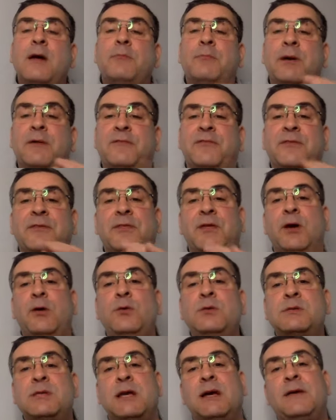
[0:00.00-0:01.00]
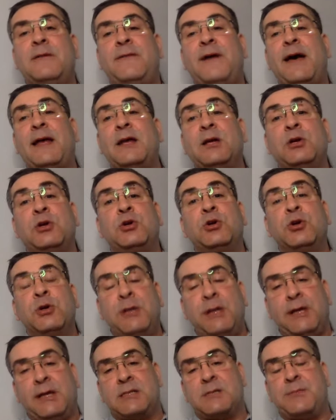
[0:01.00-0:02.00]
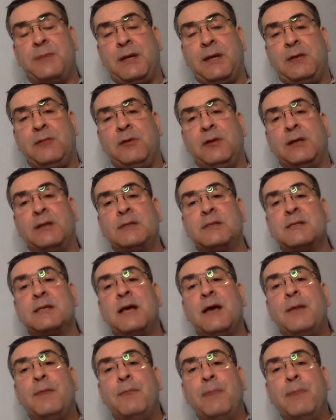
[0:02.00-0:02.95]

But for those that have had a good experience,